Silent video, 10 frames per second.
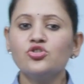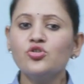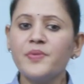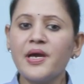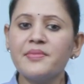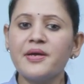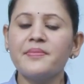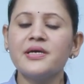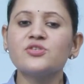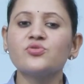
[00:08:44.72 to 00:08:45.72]
Two prime
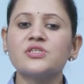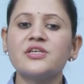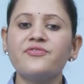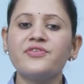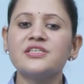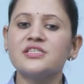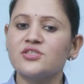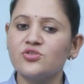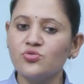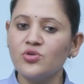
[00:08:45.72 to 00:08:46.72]
numbers whose difference
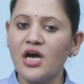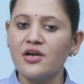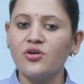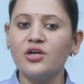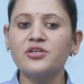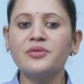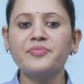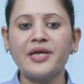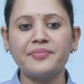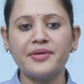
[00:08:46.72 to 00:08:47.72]
is 2 are called
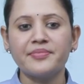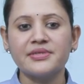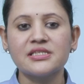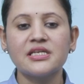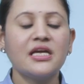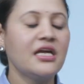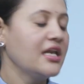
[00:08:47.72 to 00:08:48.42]
twin prime numbers,